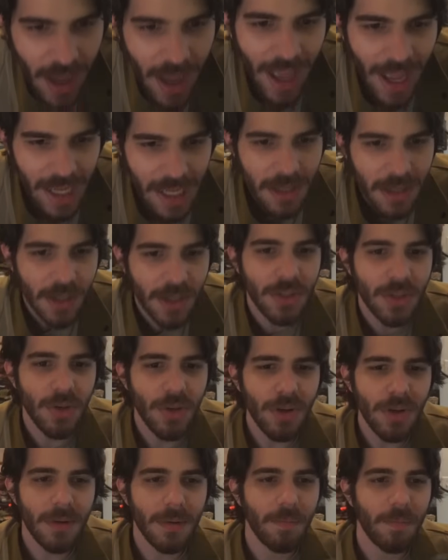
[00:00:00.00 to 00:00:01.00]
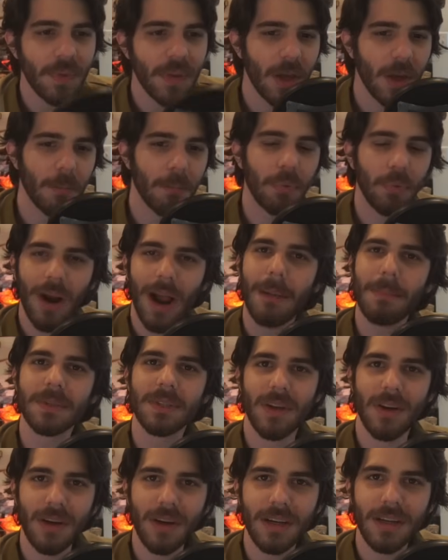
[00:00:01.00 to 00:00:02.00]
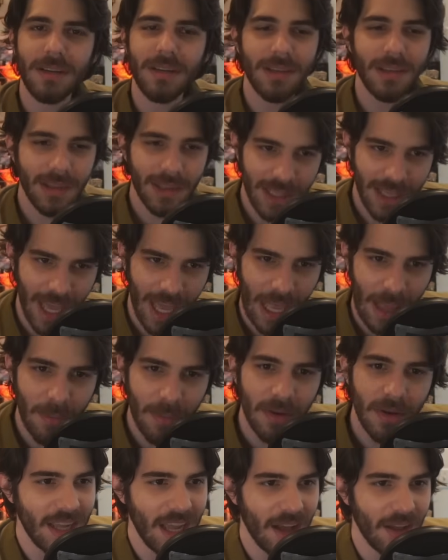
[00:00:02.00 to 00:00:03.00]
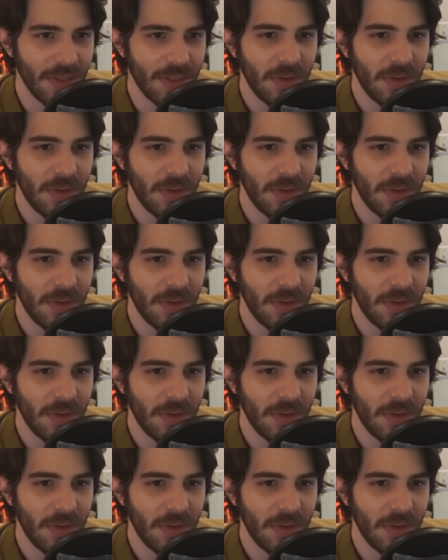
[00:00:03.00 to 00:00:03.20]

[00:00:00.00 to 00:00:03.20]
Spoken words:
Hey, good props on the game. Yeah, the